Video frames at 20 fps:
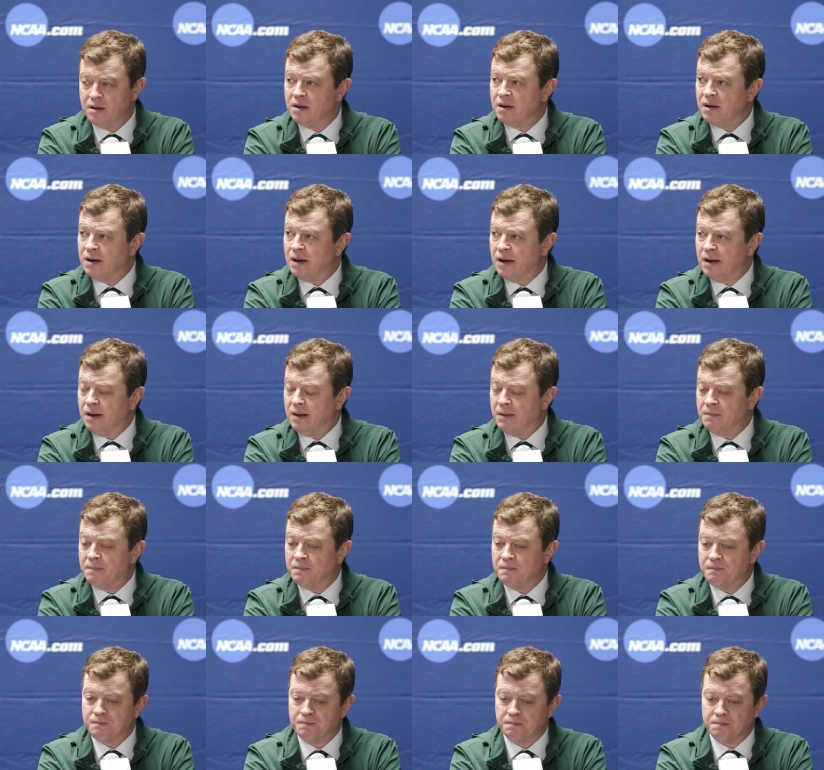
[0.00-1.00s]

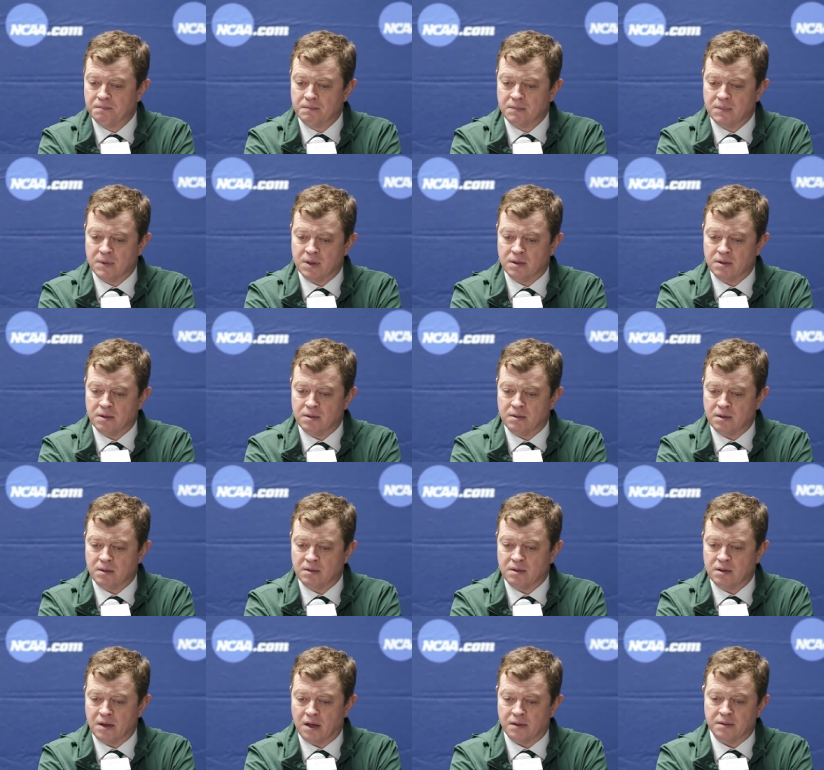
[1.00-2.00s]

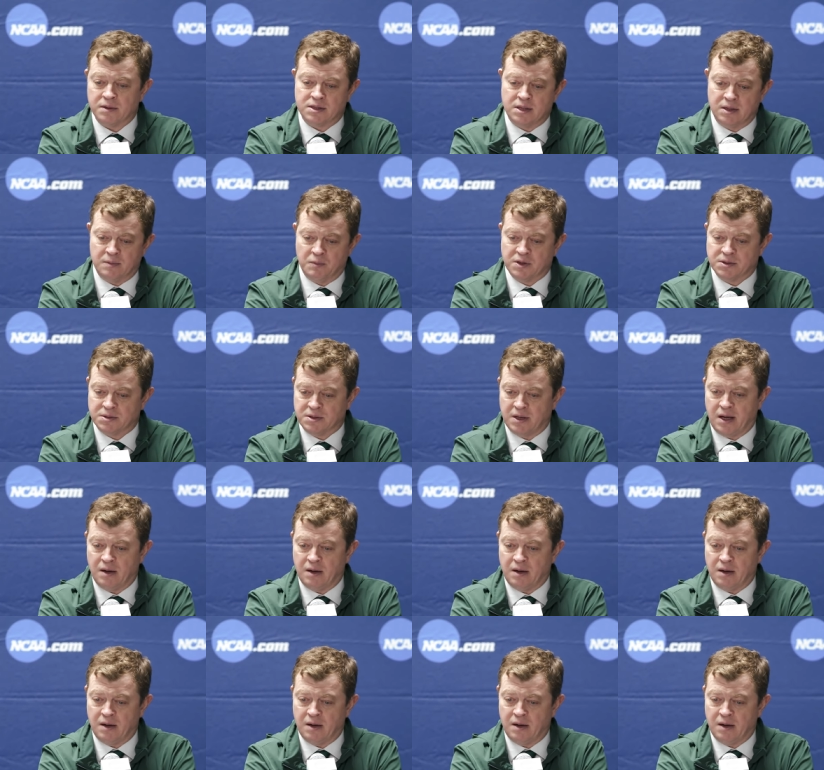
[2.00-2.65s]
the other team was,